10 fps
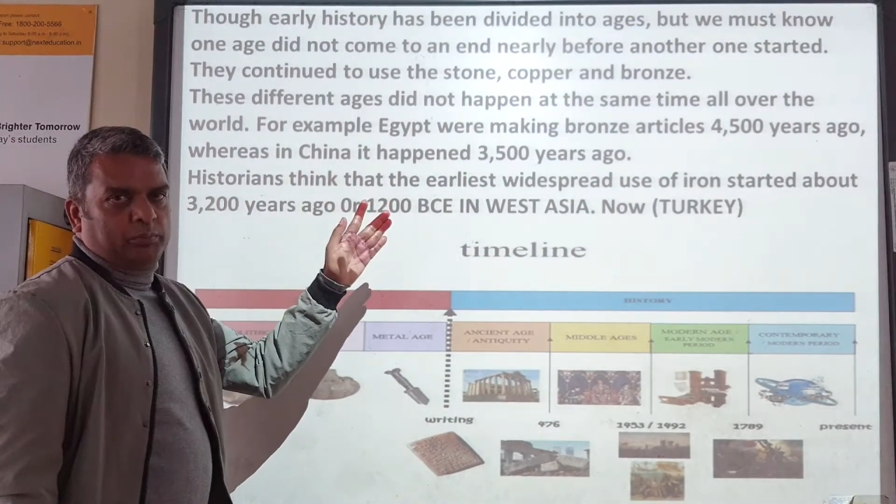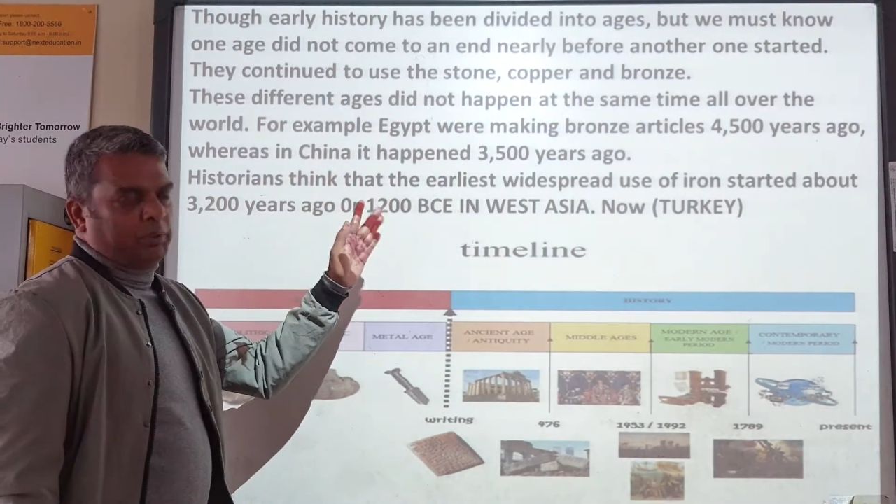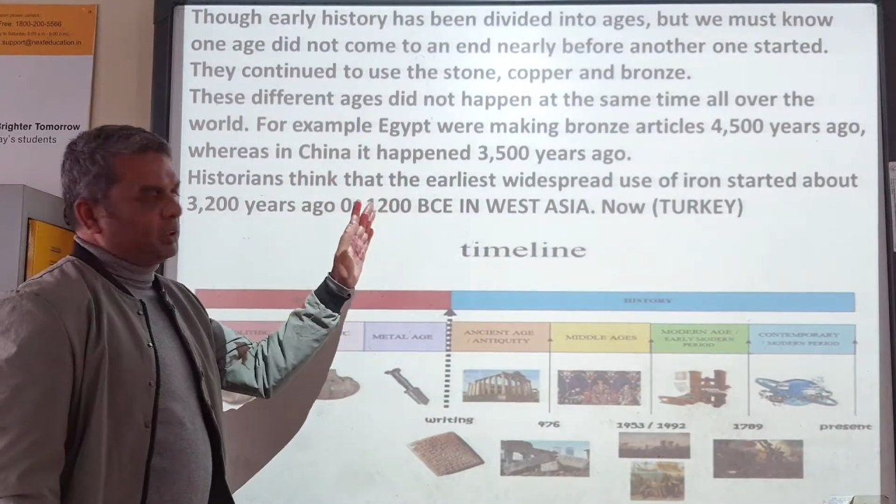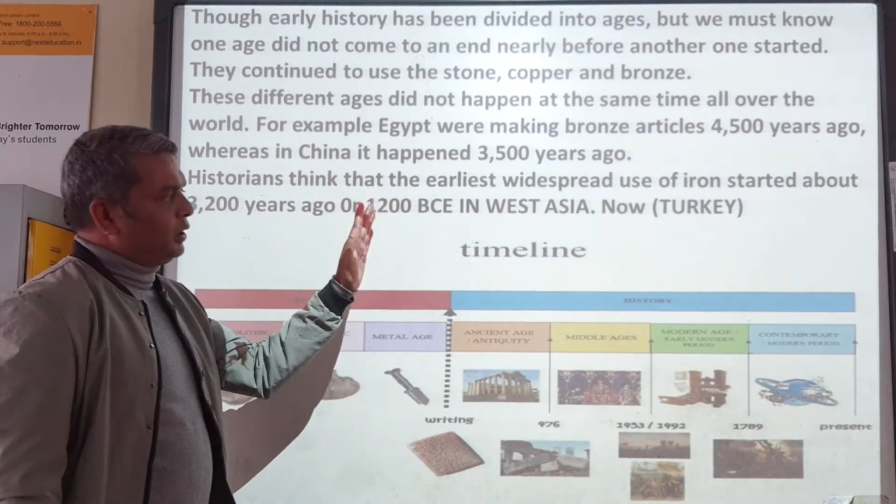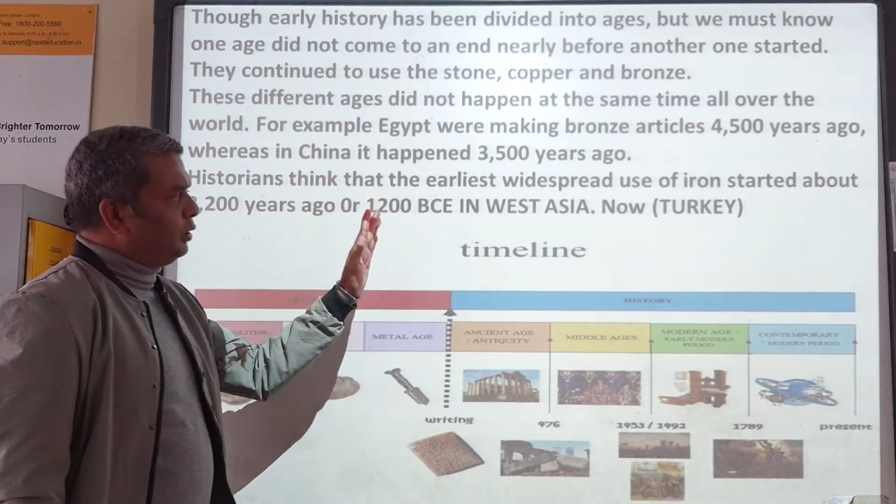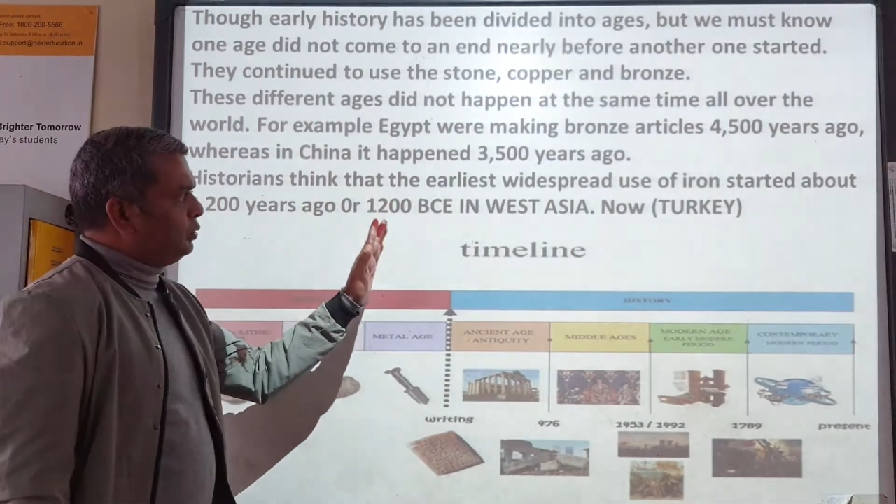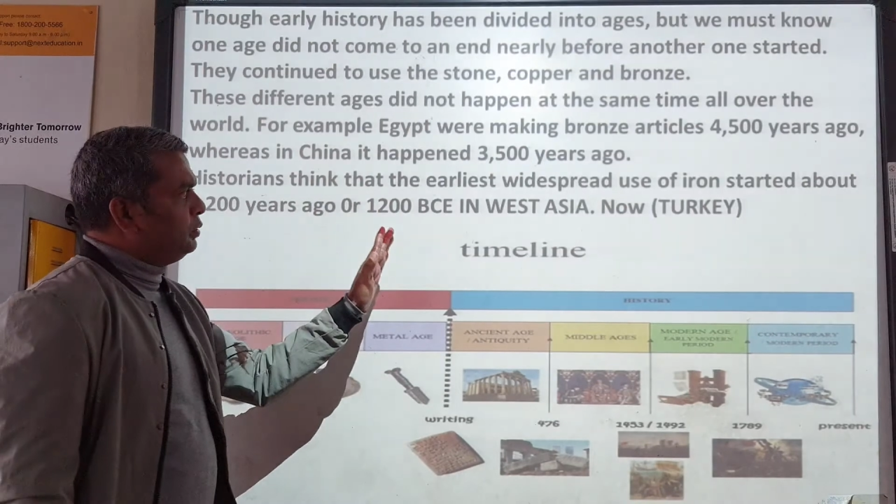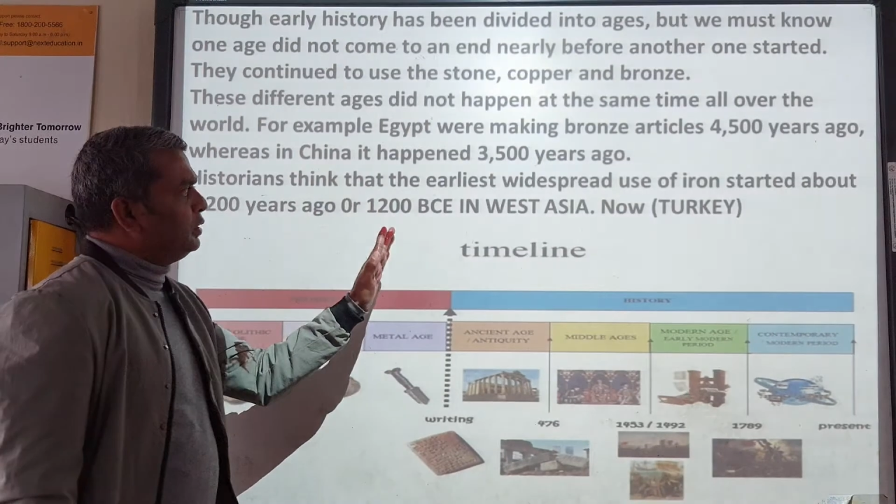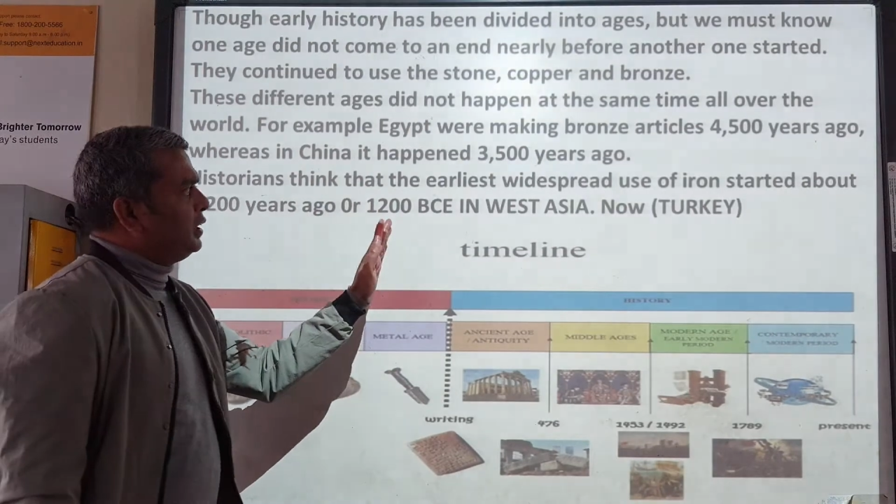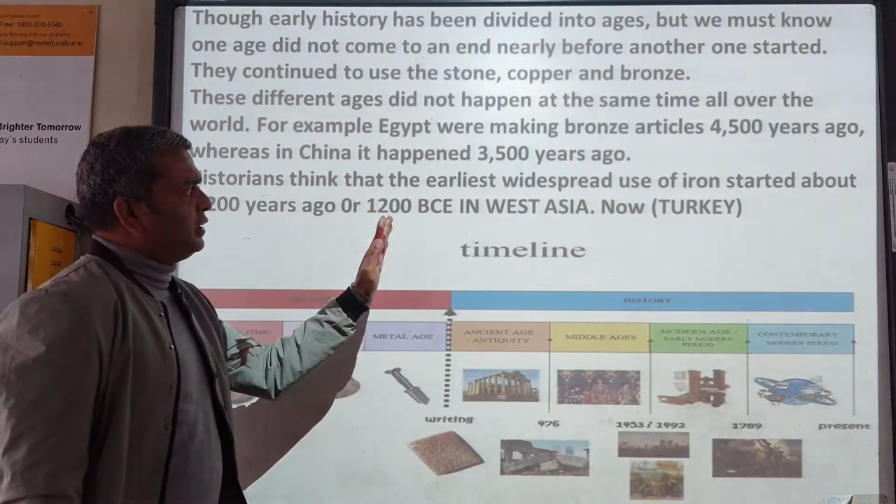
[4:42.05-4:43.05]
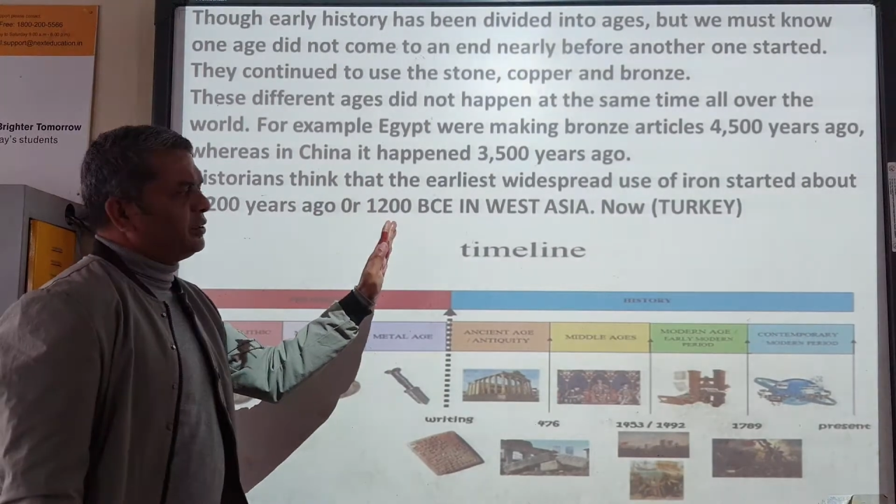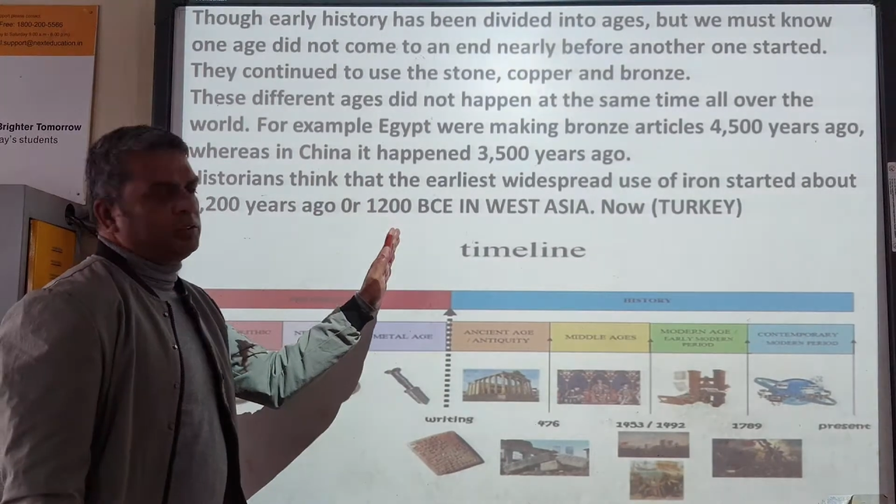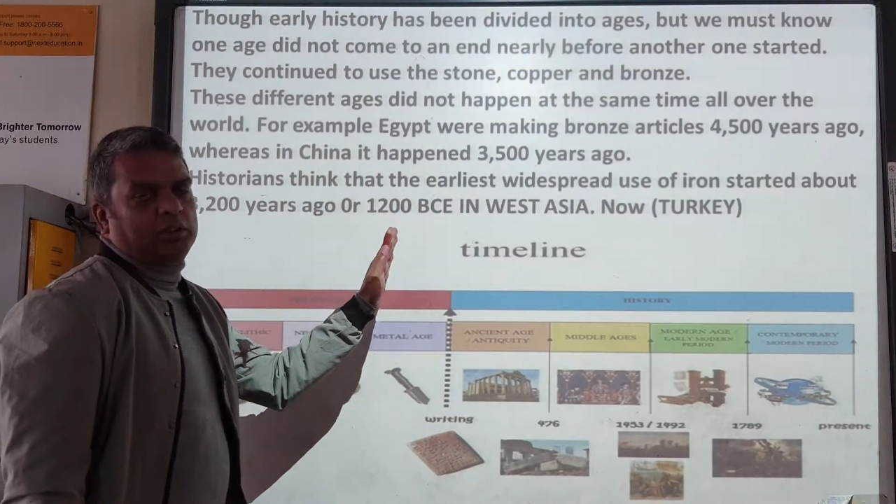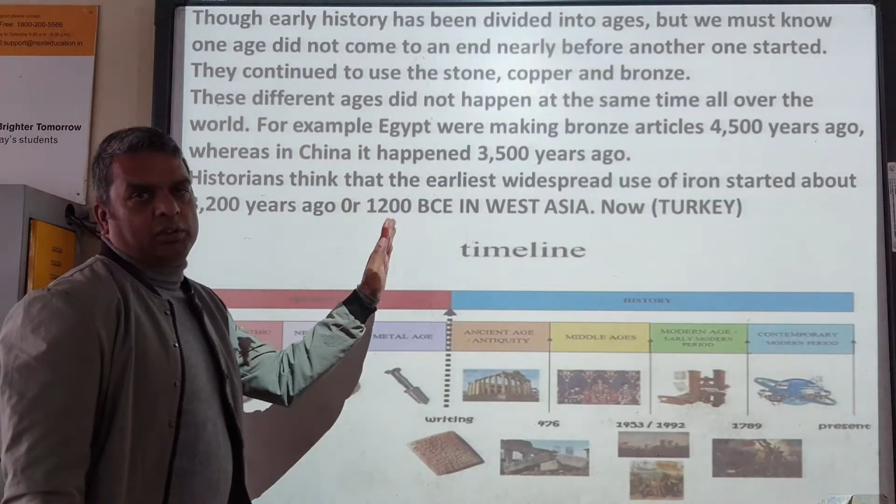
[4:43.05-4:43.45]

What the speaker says: but now it's